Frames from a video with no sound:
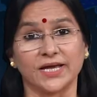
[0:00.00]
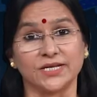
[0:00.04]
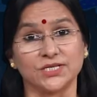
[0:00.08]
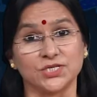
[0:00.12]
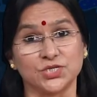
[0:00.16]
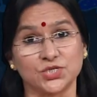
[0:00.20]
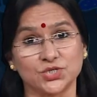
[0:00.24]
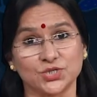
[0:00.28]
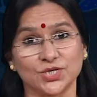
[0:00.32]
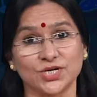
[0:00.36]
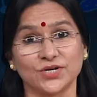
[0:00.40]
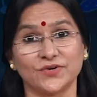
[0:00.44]

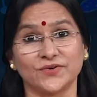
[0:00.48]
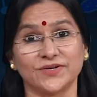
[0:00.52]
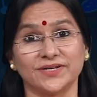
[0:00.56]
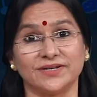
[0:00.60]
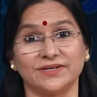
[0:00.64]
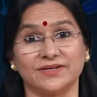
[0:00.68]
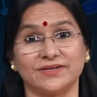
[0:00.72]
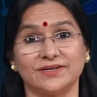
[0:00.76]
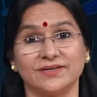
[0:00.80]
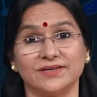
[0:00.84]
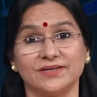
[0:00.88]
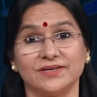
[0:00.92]
and
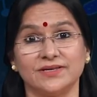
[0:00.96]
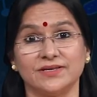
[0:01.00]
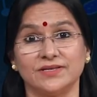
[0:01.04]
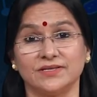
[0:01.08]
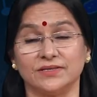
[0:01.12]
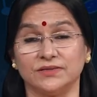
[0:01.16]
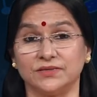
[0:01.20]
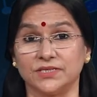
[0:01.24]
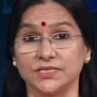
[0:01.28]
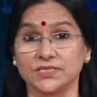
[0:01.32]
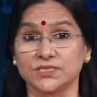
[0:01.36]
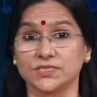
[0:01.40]
children,
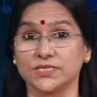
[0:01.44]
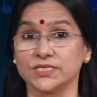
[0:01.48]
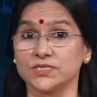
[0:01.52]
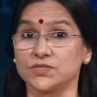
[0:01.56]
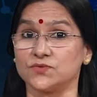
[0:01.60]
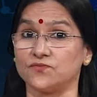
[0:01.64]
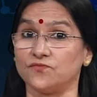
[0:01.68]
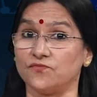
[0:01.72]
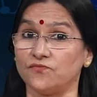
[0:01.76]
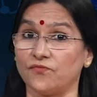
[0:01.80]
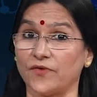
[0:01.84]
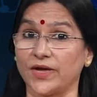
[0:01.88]
this
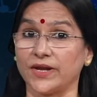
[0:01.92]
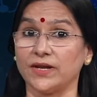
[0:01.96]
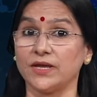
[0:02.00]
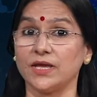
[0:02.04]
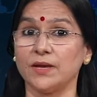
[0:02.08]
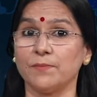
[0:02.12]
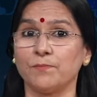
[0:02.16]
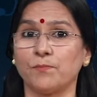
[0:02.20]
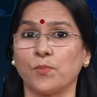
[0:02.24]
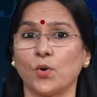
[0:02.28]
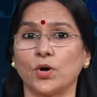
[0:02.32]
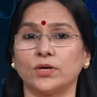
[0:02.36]
is
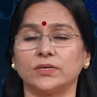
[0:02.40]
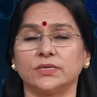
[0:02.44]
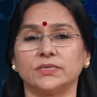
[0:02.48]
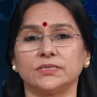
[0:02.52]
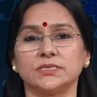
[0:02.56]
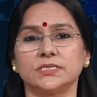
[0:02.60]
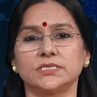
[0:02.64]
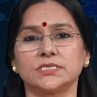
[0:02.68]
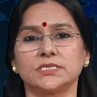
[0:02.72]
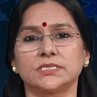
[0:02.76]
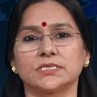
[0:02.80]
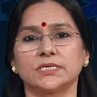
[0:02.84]
very
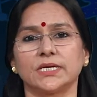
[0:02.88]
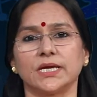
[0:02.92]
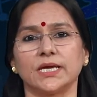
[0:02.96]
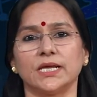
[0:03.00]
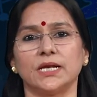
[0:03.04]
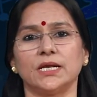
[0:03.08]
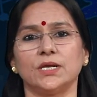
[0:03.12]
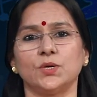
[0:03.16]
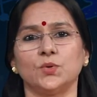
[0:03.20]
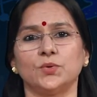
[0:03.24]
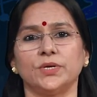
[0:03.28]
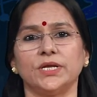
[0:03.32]
important
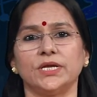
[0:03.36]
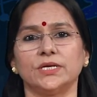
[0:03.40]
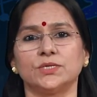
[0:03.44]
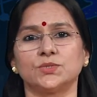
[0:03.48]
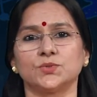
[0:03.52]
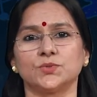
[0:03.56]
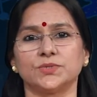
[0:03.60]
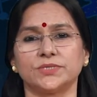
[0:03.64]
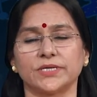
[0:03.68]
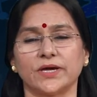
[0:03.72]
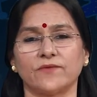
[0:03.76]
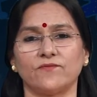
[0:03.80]
skill you
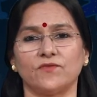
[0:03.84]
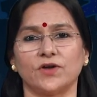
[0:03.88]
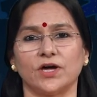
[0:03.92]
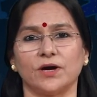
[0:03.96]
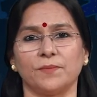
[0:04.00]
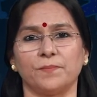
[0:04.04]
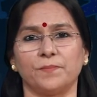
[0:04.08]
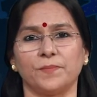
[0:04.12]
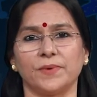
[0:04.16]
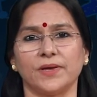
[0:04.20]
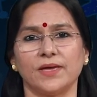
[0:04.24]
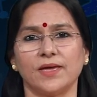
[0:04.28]
need to
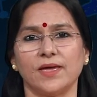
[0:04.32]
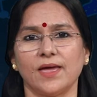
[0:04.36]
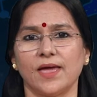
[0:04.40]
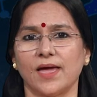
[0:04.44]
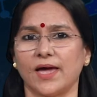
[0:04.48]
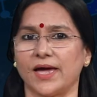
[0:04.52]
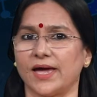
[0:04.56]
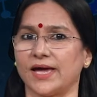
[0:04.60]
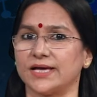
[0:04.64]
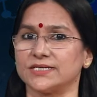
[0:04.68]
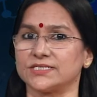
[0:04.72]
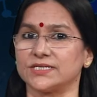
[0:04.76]
develop
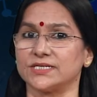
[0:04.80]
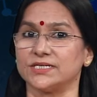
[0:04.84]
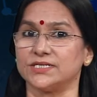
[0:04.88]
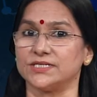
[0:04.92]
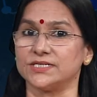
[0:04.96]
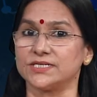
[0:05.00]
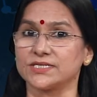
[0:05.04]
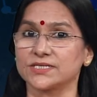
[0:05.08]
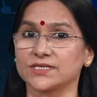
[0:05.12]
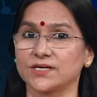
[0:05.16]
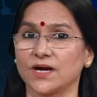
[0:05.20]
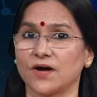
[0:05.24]
as a
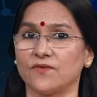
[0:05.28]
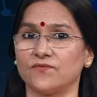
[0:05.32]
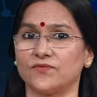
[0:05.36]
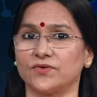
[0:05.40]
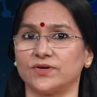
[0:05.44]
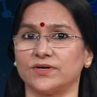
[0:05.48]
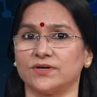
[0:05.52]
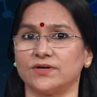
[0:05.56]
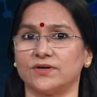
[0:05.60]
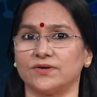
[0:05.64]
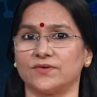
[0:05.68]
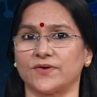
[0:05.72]

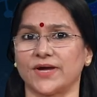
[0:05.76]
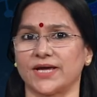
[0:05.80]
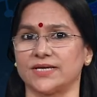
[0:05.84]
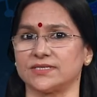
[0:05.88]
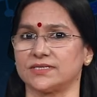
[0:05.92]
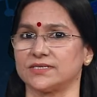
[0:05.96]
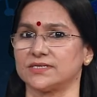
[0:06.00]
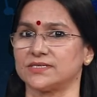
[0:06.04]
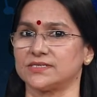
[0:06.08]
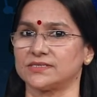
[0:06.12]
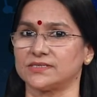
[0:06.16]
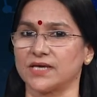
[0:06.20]
discoverer,
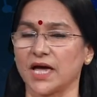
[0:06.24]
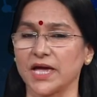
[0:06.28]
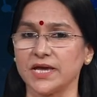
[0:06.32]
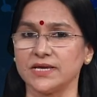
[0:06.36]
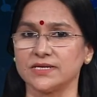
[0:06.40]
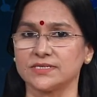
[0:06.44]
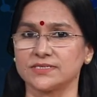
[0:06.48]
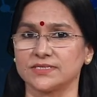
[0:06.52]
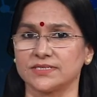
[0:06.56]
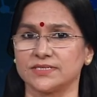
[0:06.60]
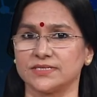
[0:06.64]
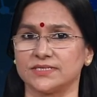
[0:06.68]
as a
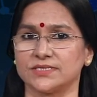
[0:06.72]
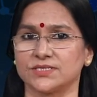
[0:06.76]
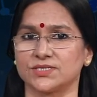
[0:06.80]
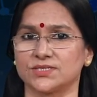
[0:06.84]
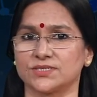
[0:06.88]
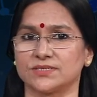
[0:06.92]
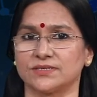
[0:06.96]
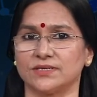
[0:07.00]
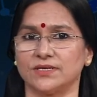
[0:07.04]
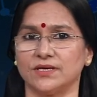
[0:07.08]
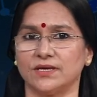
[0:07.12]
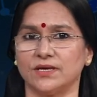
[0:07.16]

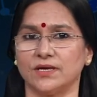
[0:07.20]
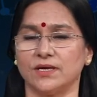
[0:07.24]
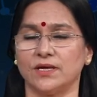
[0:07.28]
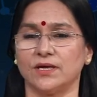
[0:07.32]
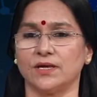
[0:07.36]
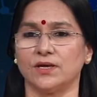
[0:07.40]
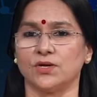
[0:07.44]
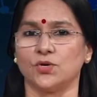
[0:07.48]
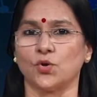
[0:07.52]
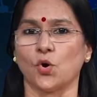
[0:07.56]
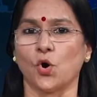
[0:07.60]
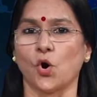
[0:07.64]
scientist.
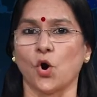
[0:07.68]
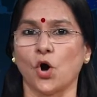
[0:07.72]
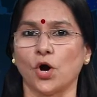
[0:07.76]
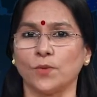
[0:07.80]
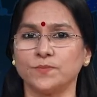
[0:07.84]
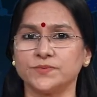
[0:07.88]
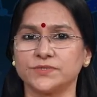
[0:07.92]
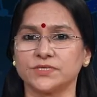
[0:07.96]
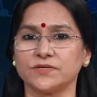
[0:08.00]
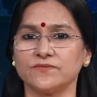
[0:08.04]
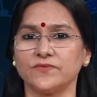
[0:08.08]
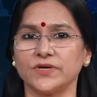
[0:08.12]
Your
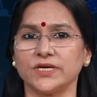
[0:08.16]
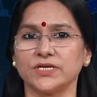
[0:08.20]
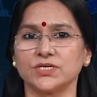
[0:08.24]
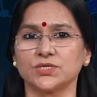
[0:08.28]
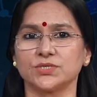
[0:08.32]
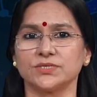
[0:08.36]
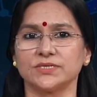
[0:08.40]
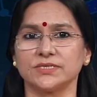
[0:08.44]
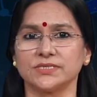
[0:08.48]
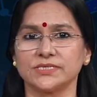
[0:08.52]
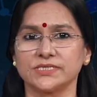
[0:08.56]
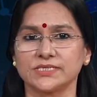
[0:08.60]

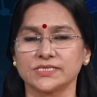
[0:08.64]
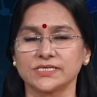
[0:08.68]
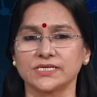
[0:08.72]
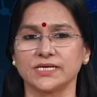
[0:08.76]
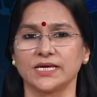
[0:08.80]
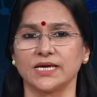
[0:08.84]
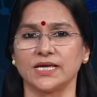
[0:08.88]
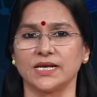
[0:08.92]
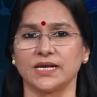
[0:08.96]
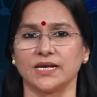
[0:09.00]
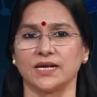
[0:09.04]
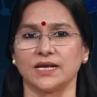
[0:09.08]
observational
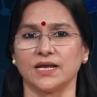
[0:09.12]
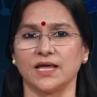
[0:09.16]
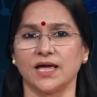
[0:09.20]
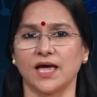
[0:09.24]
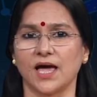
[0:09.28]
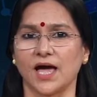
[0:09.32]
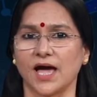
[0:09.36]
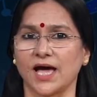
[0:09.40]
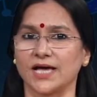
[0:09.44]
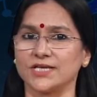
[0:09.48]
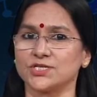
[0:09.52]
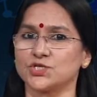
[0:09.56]
skill
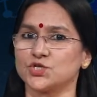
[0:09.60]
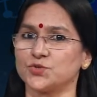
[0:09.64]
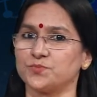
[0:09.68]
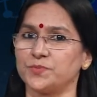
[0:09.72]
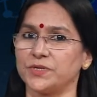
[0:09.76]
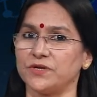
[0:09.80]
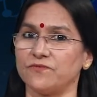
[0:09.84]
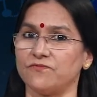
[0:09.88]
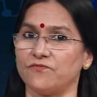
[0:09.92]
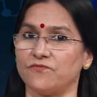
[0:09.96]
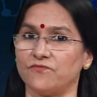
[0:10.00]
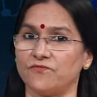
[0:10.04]
has to
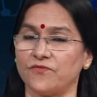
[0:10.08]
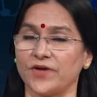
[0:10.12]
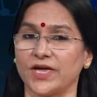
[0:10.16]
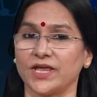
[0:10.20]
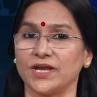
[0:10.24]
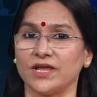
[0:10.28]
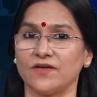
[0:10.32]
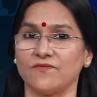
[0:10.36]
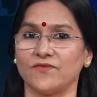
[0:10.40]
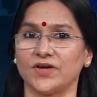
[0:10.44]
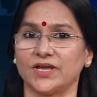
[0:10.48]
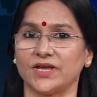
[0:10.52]
be very,